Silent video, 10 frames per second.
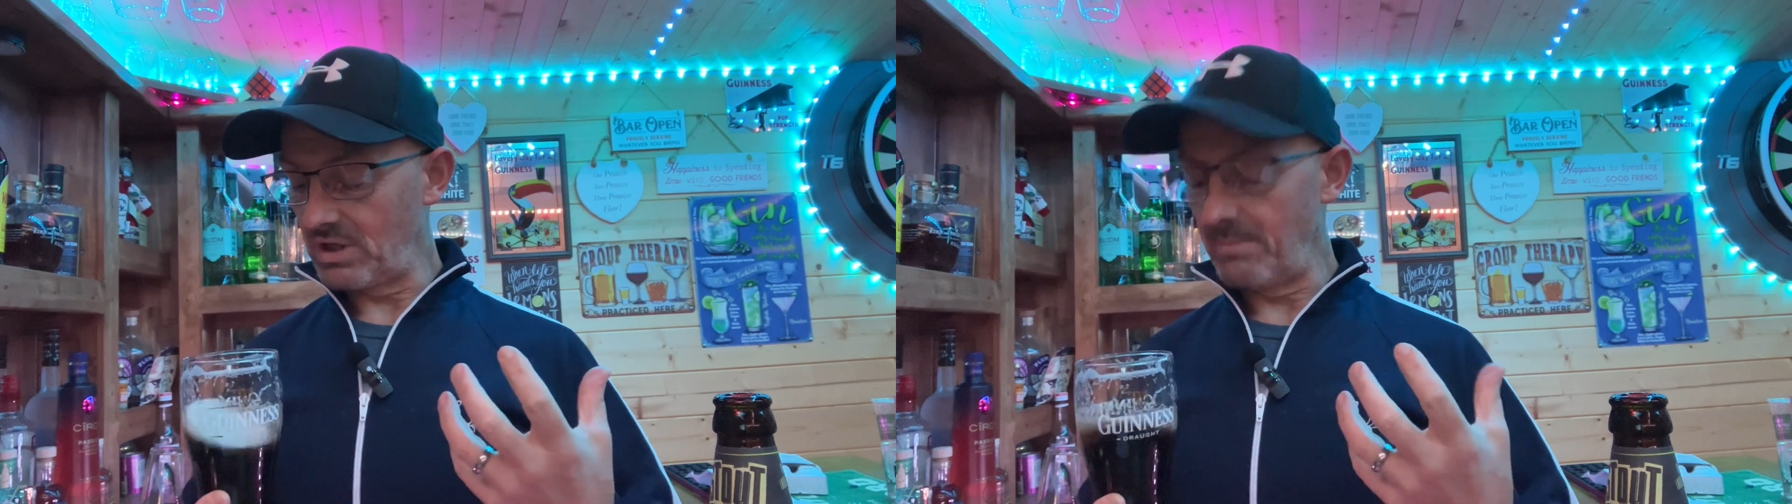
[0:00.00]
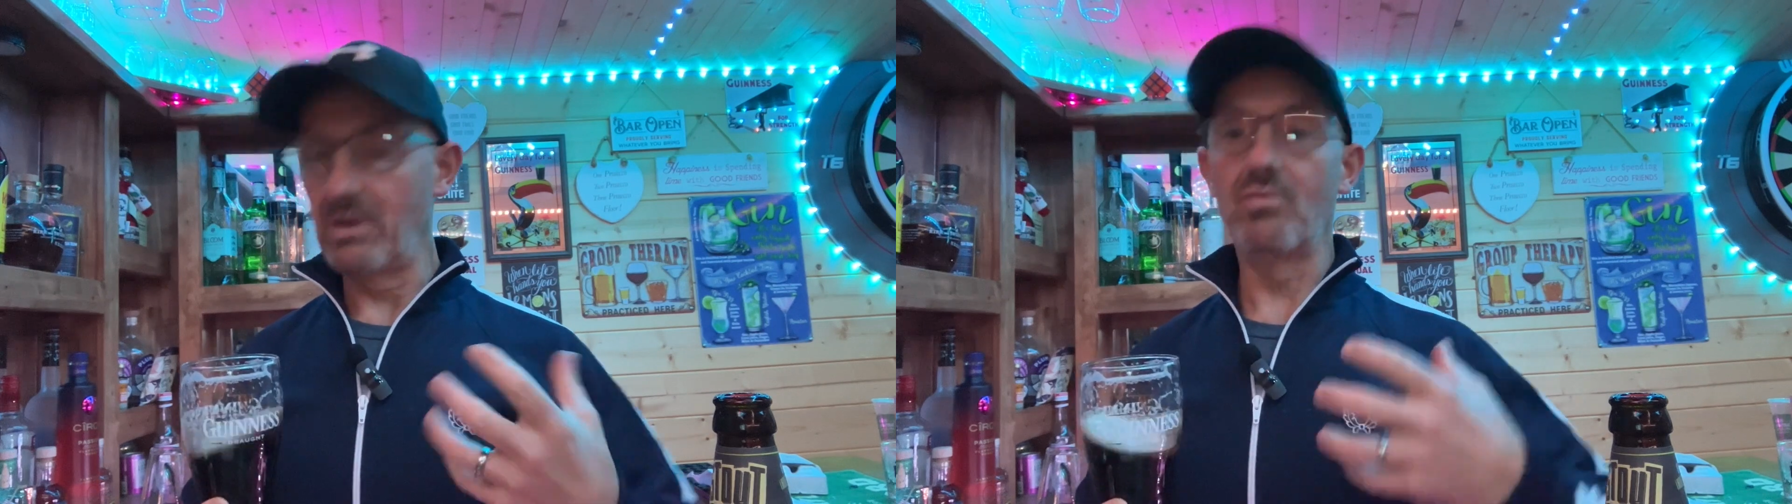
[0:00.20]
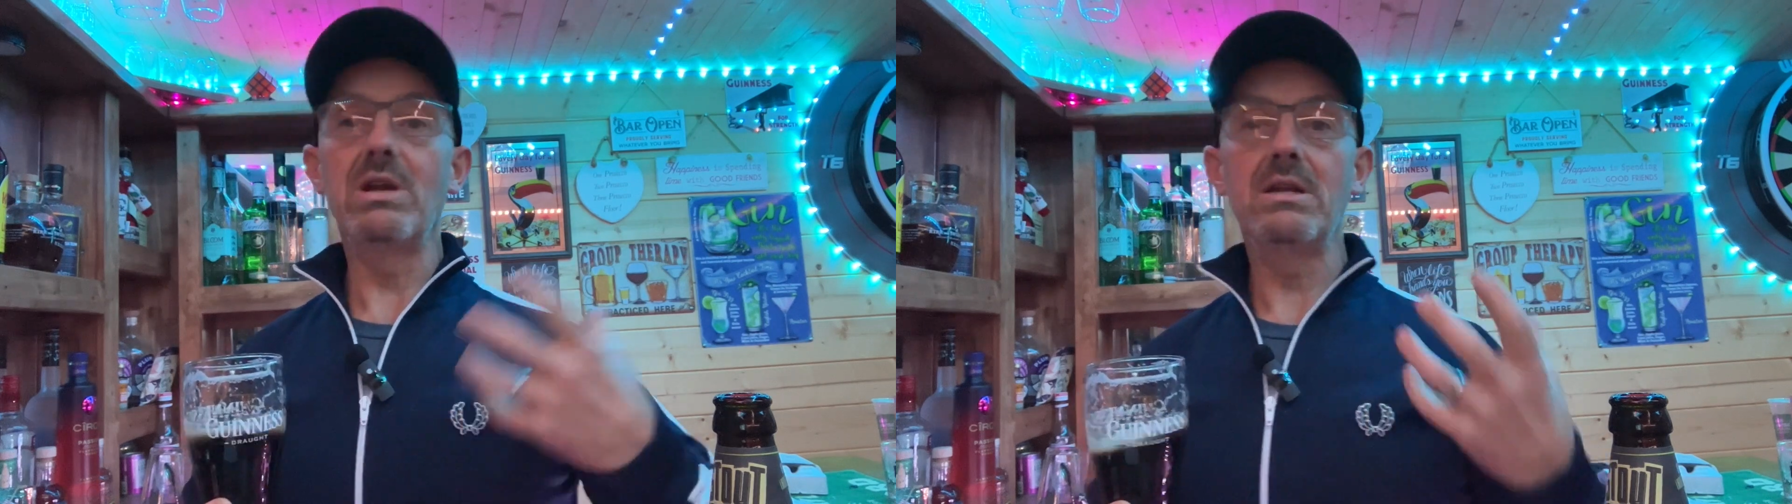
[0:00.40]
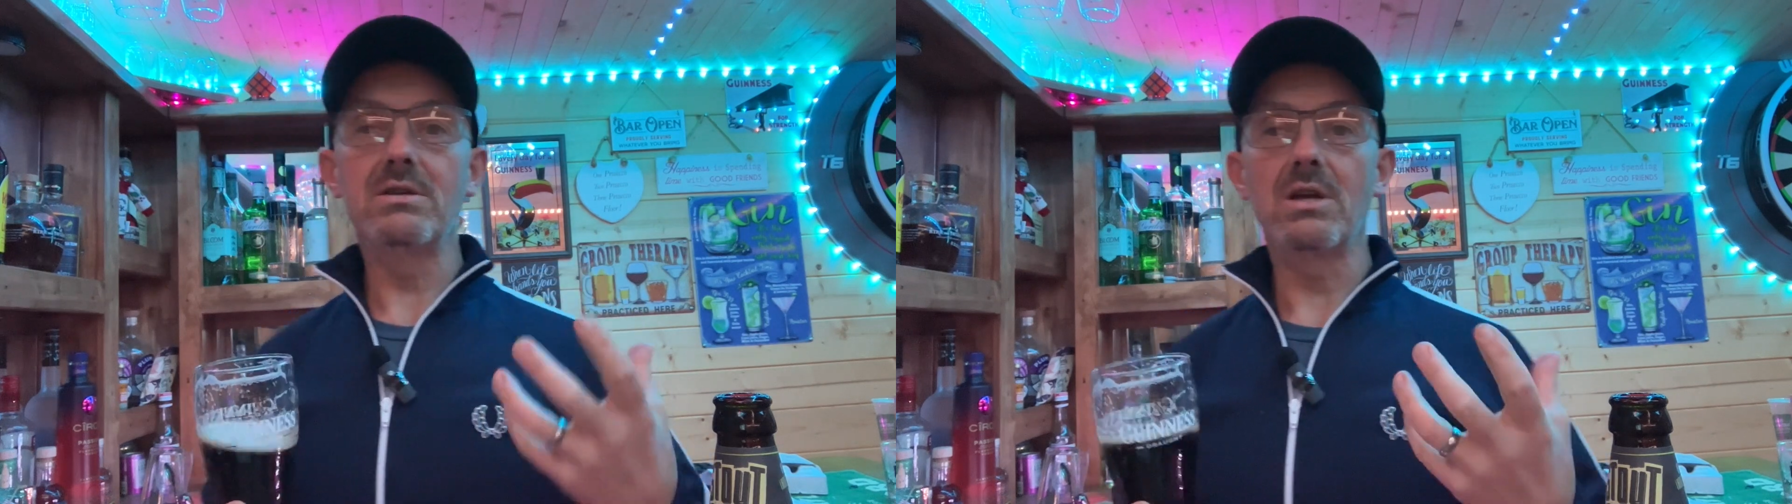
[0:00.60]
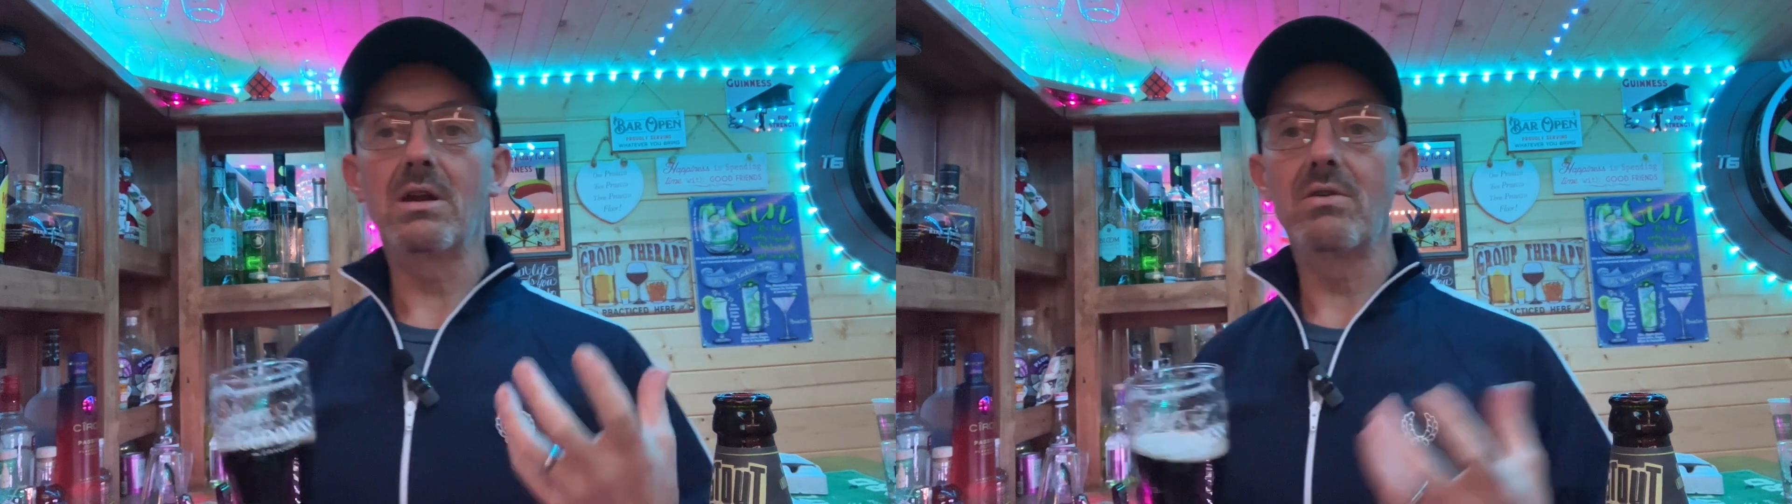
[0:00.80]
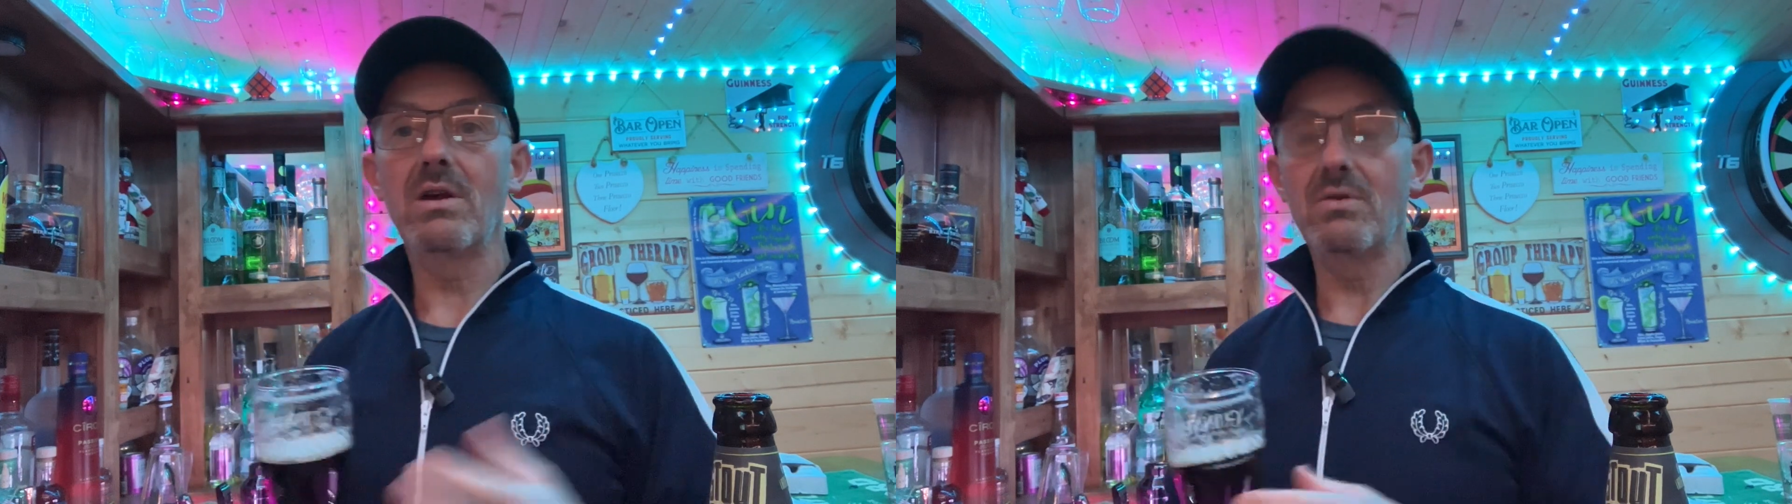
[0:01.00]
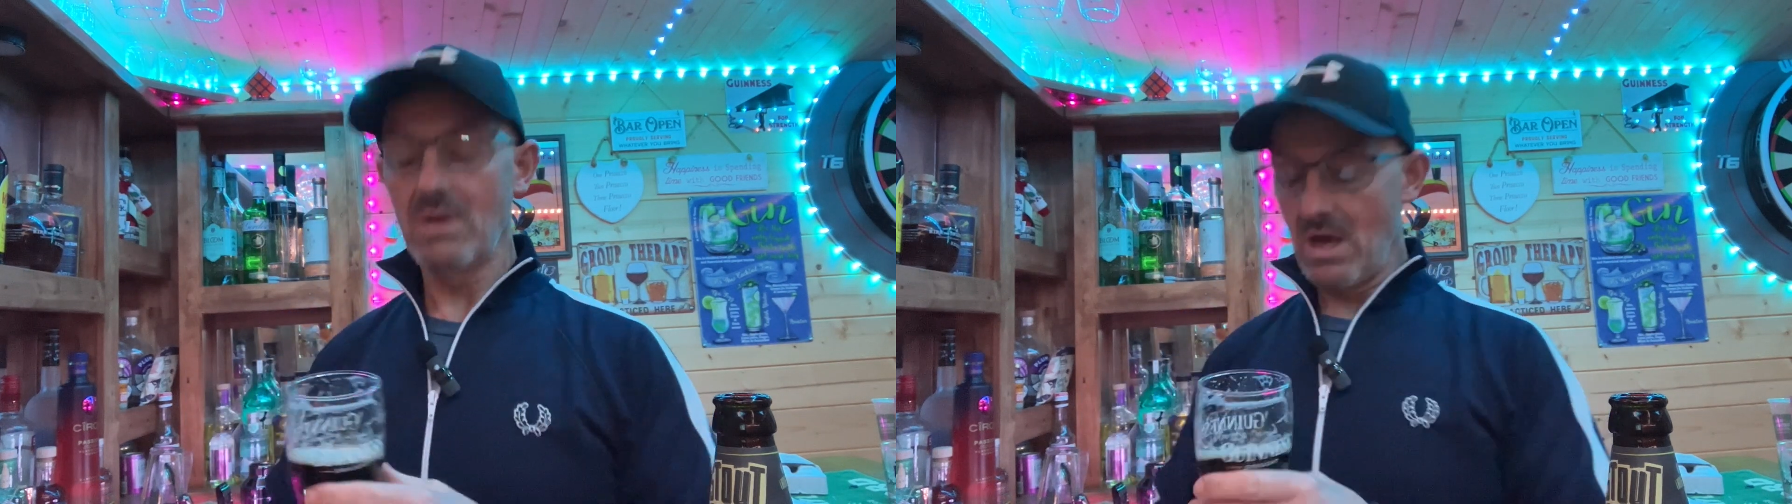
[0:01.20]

ingredients, I don't know.